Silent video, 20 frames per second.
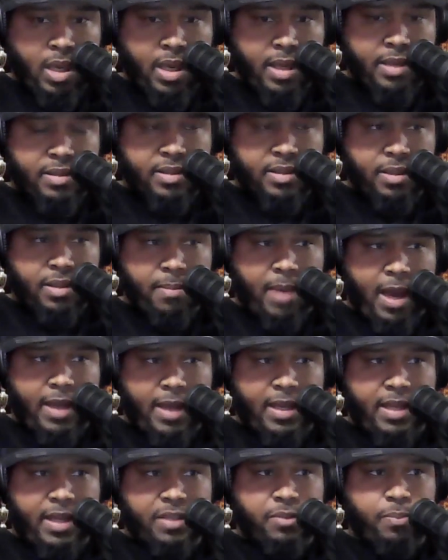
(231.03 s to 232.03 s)
And
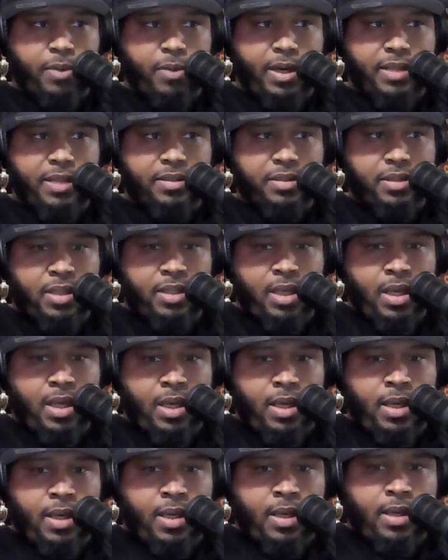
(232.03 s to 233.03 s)
somebody expressed
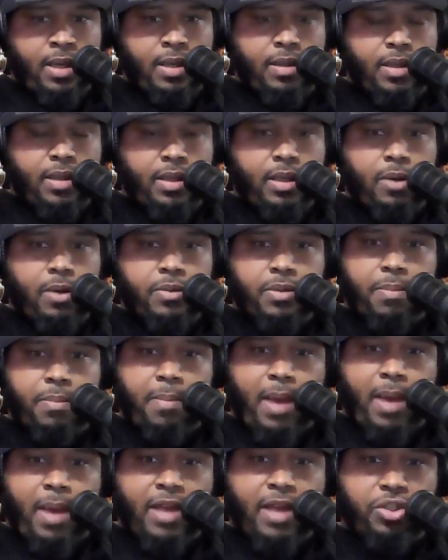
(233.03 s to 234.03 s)
that there was a
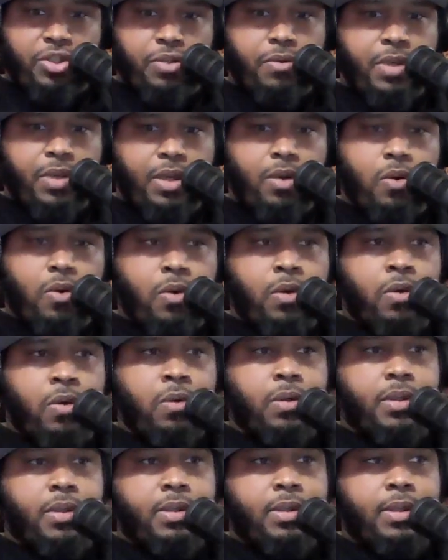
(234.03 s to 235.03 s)
mass shooting going
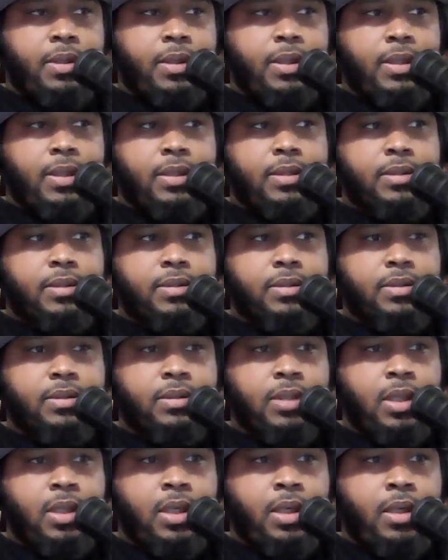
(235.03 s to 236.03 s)
on,
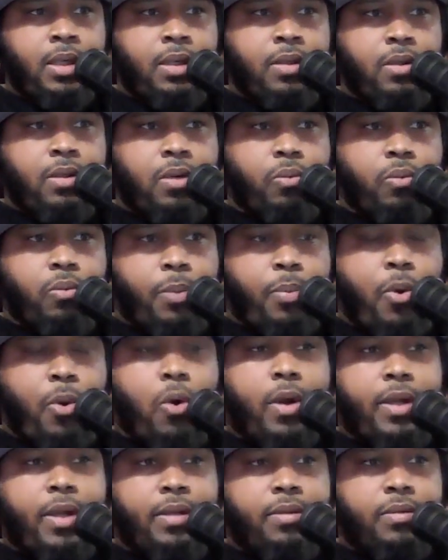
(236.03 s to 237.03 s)

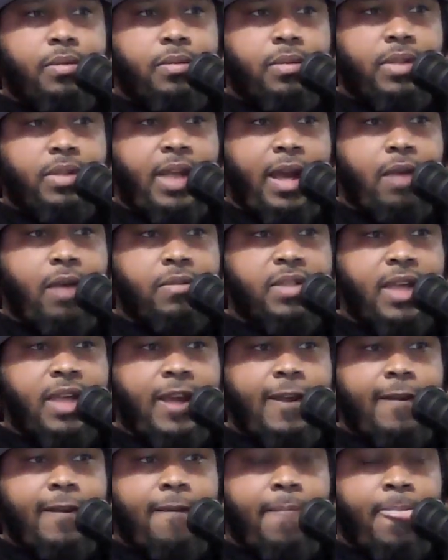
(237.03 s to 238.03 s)
reported
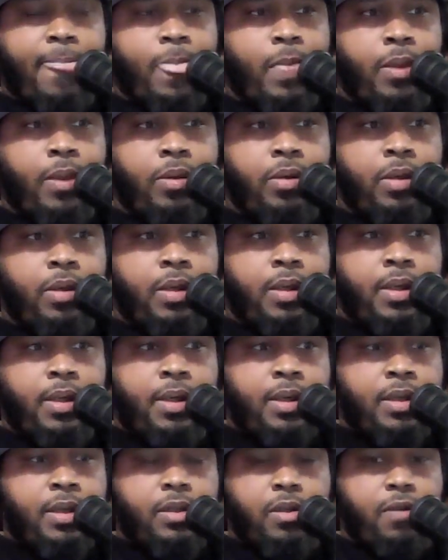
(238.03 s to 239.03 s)
downtown.
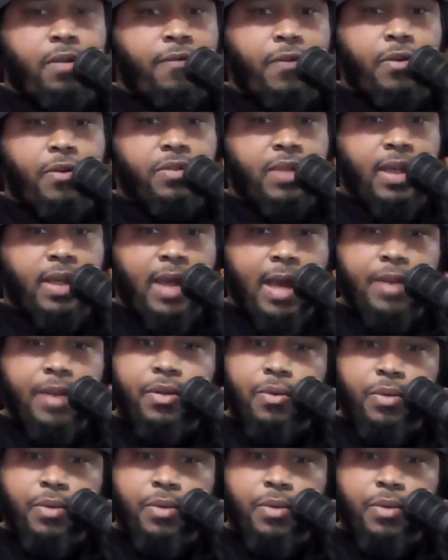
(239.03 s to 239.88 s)
So the first thing I